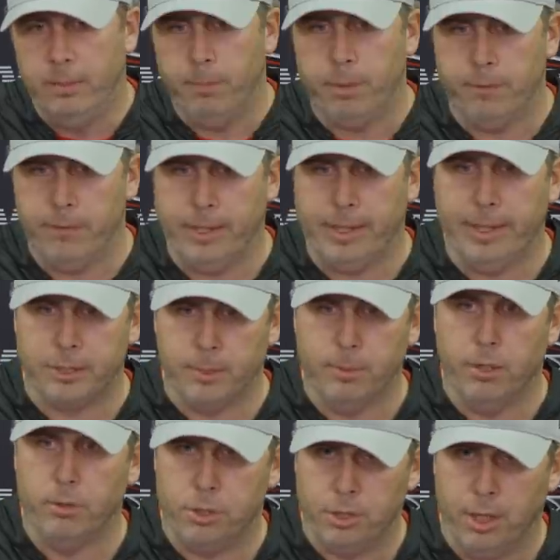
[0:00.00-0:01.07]
but if they get some
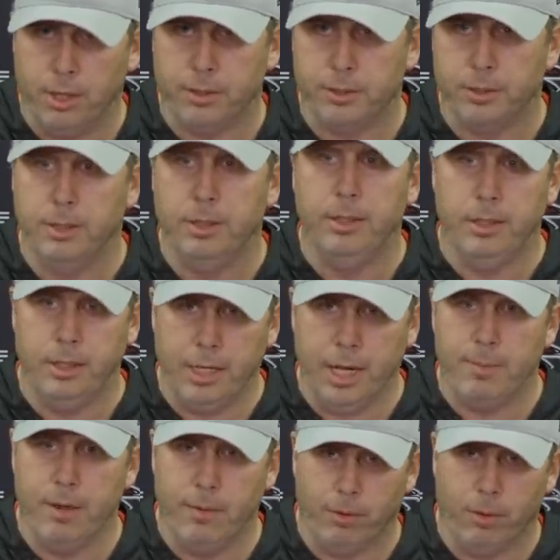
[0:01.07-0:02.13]
of those chunks, you got
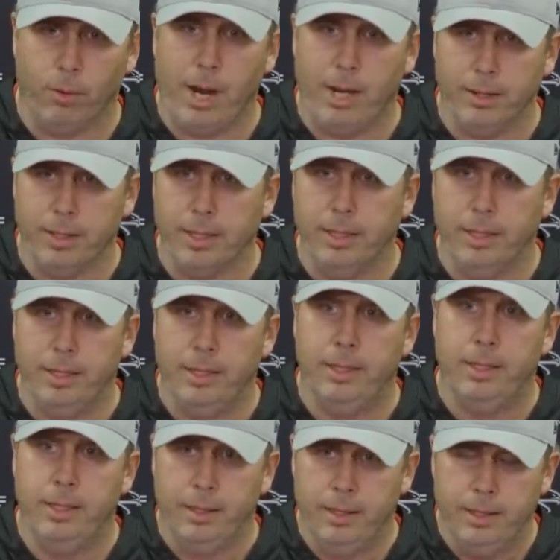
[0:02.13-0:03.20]
to be able to rally
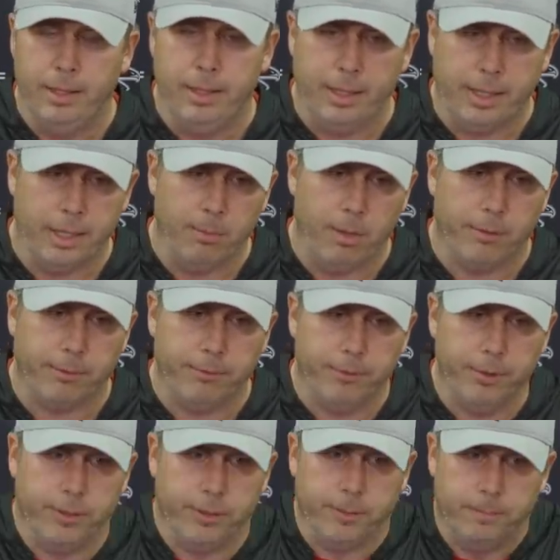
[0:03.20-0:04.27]
get him off the
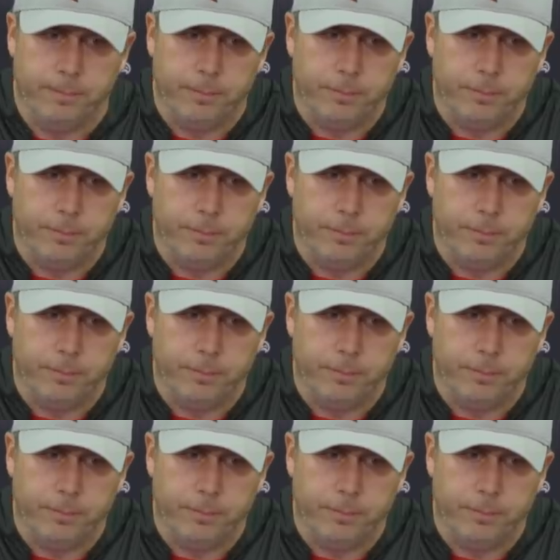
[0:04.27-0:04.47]
field.